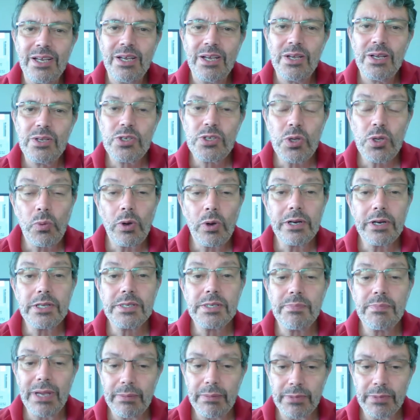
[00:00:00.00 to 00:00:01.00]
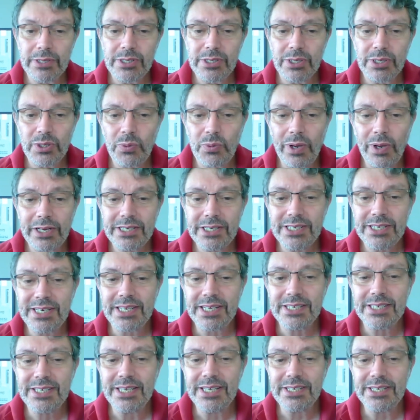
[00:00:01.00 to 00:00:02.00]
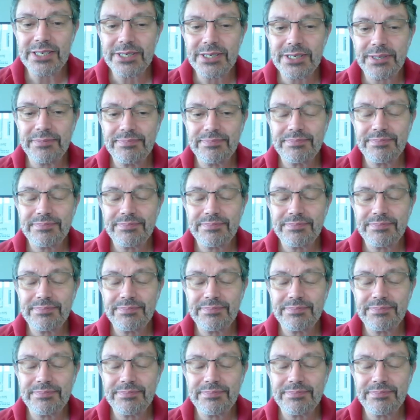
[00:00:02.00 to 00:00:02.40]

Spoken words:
So what is BEMIS and why does it exist?